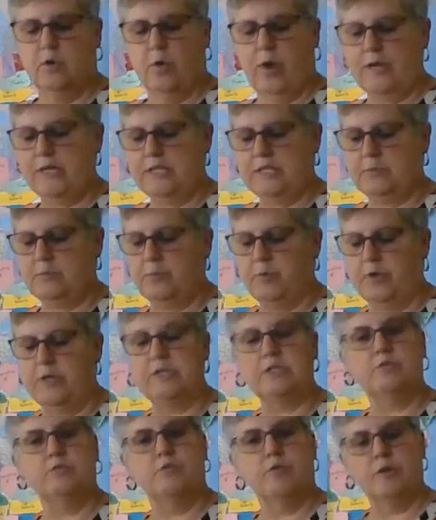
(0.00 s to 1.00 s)
Great
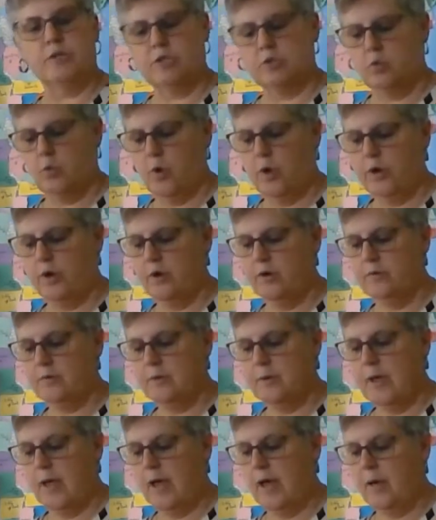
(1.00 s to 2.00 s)
Springs Freshwater.
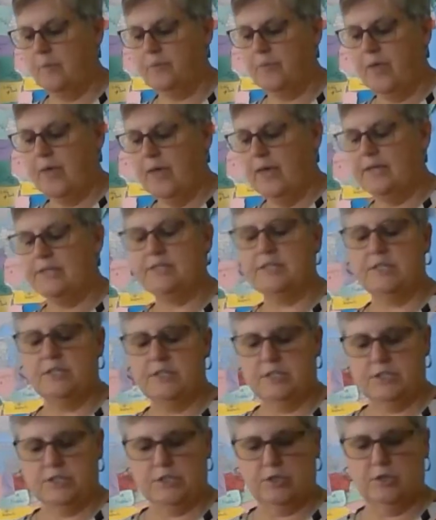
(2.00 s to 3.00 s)
Um, it's
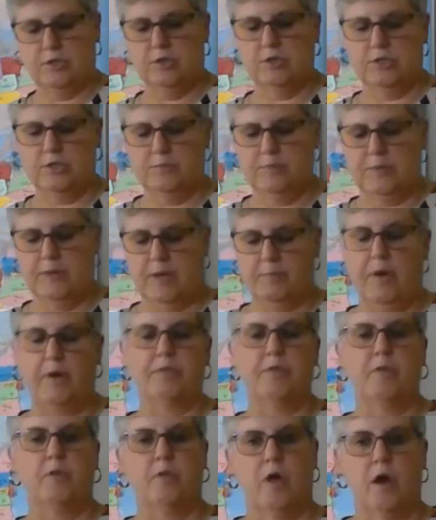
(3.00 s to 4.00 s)
considered to be among
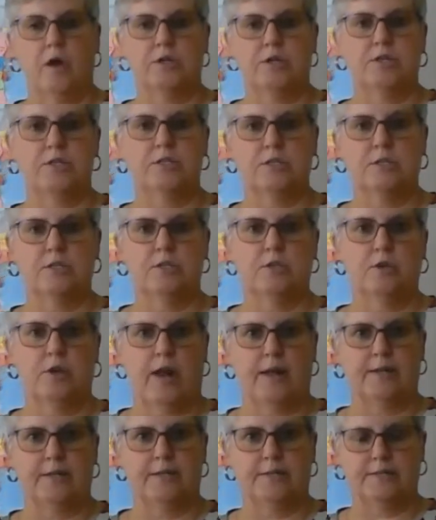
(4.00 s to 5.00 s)
the largest in the
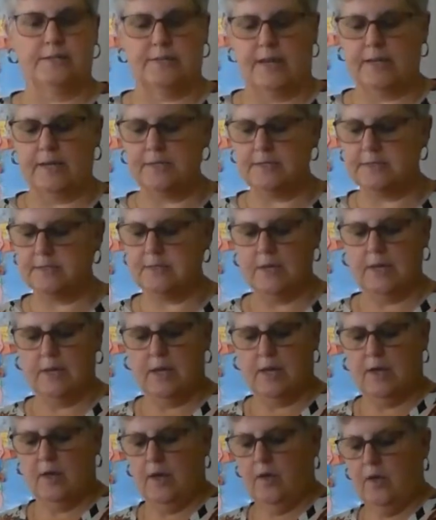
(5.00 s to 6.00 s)
United States.
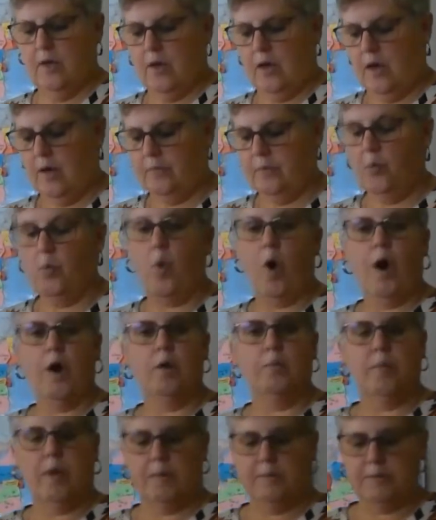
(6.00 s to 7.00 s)
Um, the
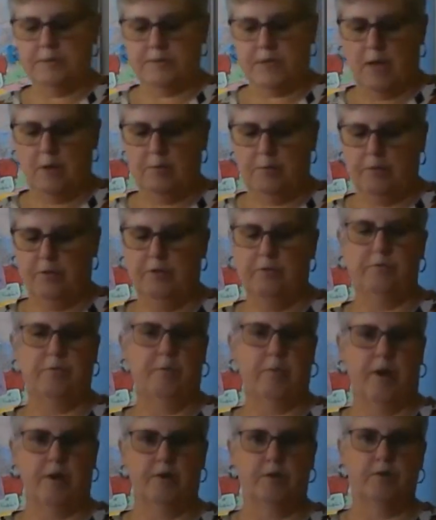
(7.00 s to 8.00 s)
water bubbles up
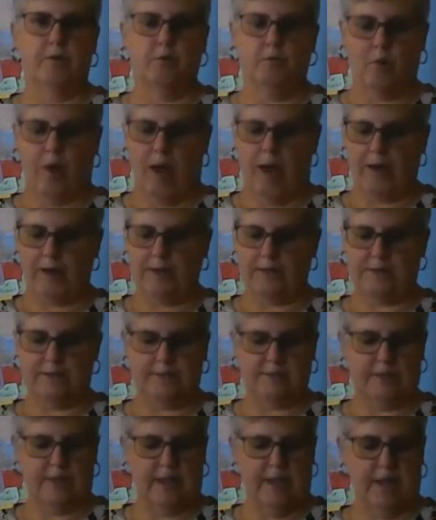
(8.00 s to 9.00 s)
from under the
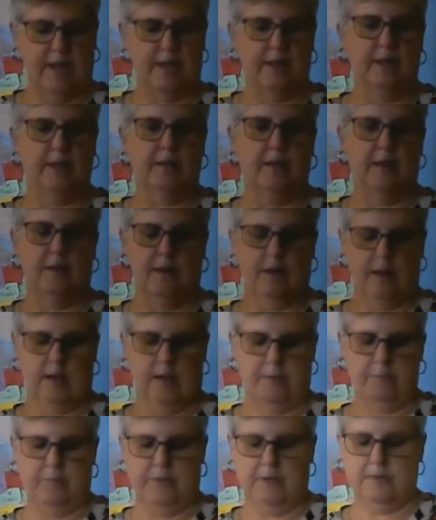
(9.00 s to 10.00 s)
rocks and then
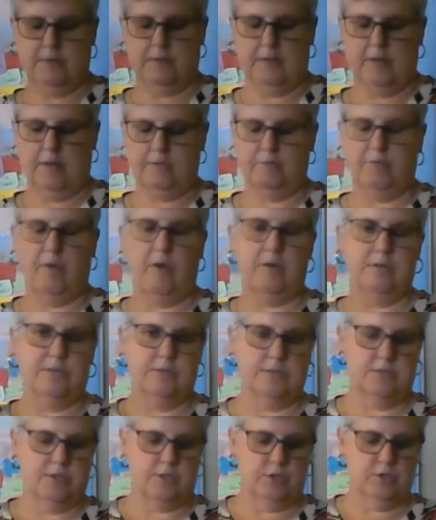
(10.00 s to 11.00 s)
immediately it falls
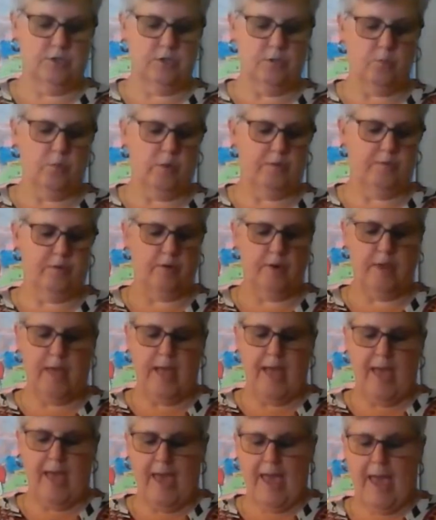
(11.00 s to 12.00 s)
into the river.
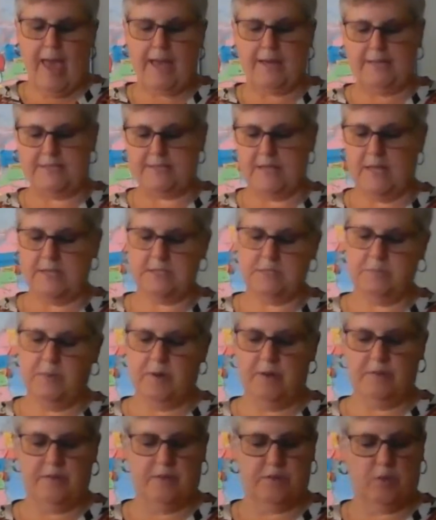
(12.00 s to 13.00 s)
And it's
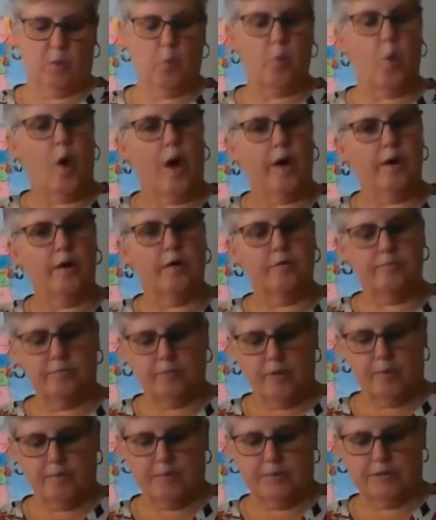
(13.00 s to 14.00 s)
estimated that the water
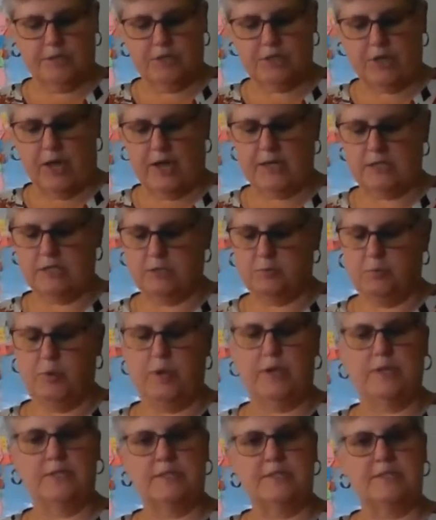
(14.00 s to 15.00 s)
from the giant
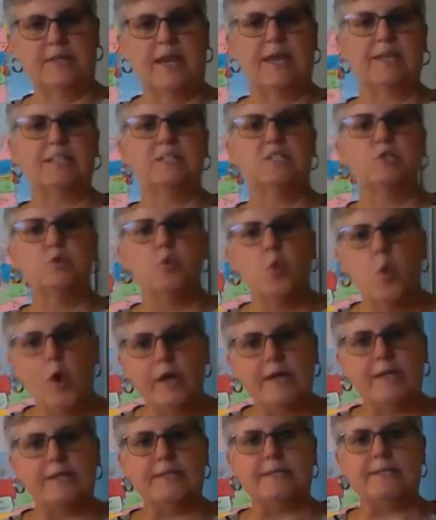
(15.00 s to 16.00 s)
springs takes
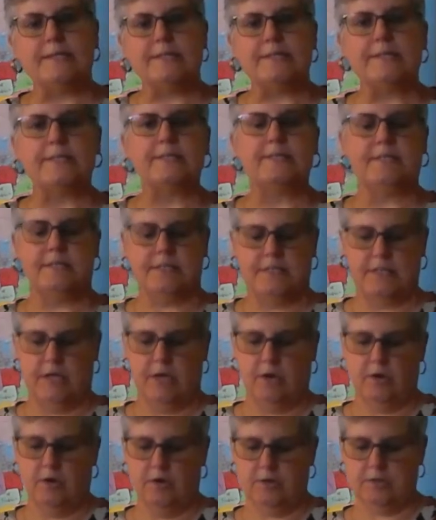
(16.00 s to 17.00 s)
26
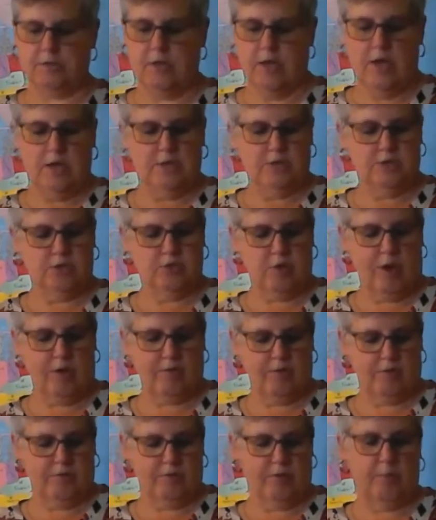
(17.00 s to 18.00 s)
years to
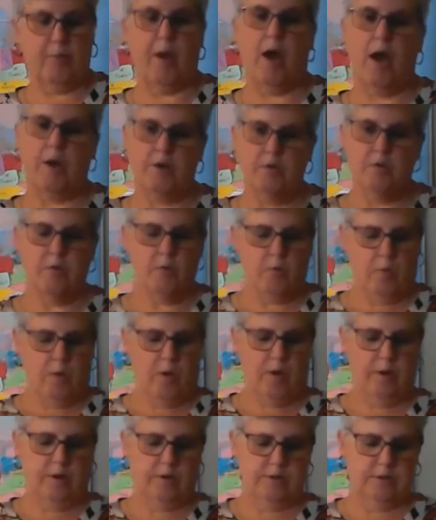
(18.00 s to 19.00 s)
travel from under the
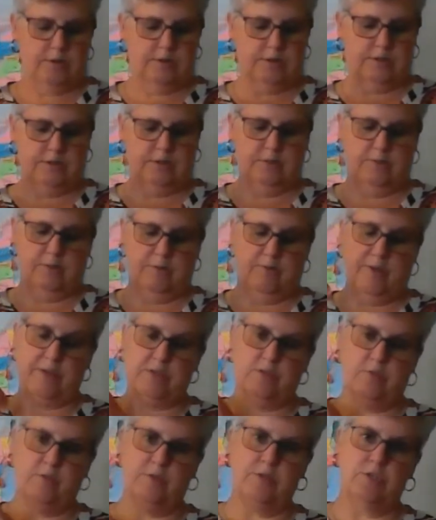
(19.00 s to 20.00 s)
water to
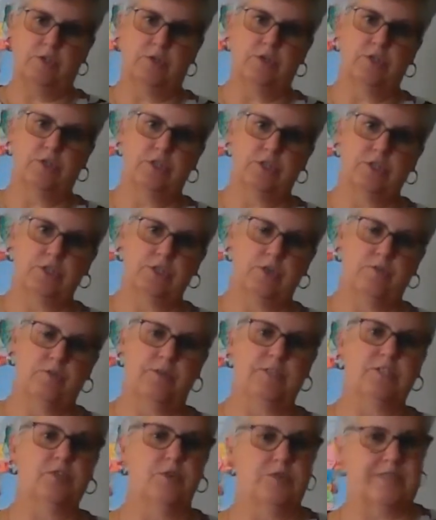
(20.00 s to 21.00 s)
eventually return to the
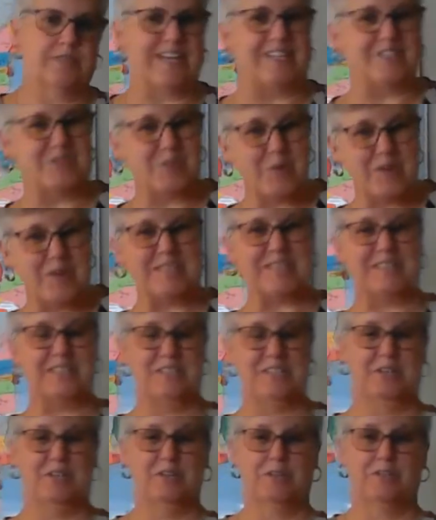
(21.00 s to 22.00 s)
surface. So it takes
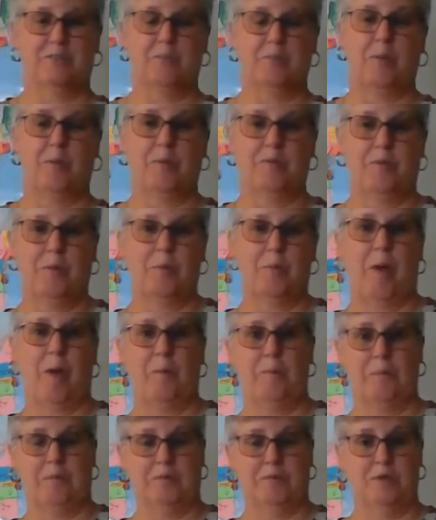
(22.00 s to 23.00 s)
26 years to bubble from
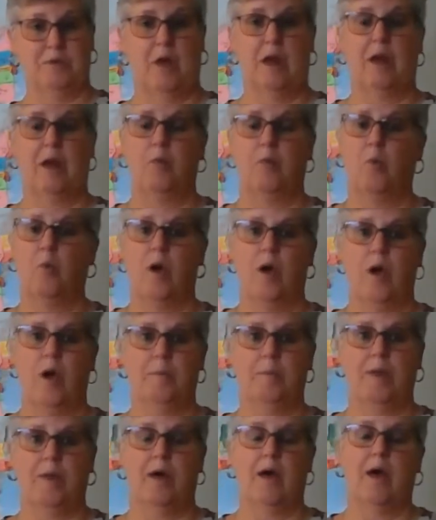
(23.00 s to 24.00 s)
up and out of the water,
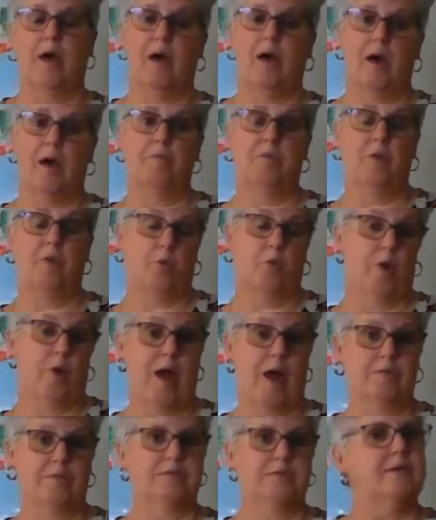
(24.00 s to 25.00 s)
of the
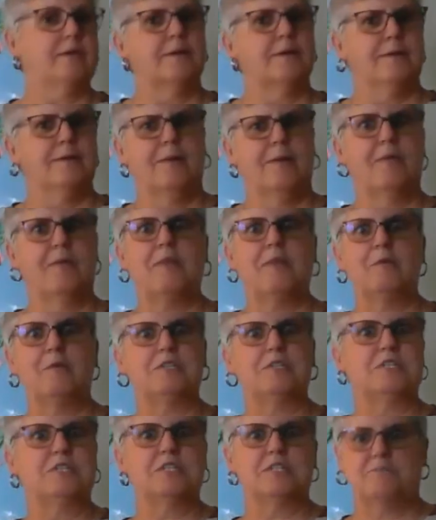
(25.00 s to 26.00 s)
ground. I thought that
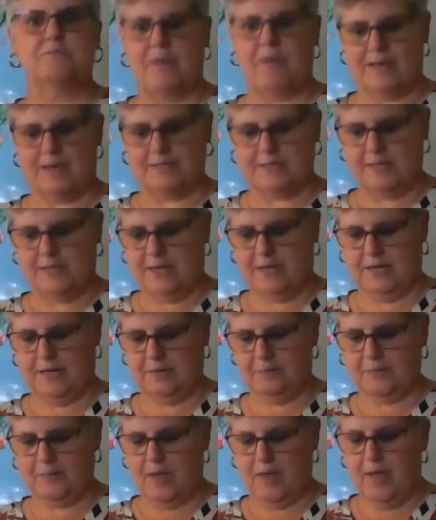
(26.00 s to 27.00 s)
was just
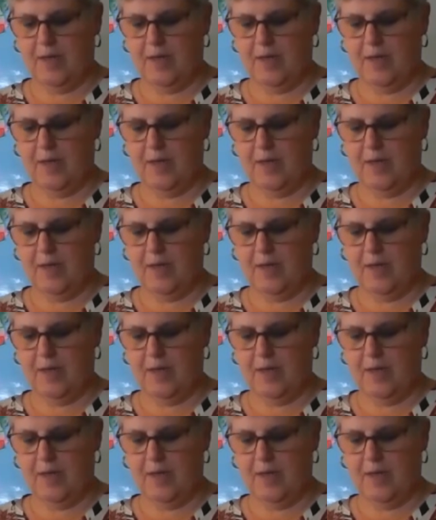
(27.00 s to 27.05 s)
fascinating.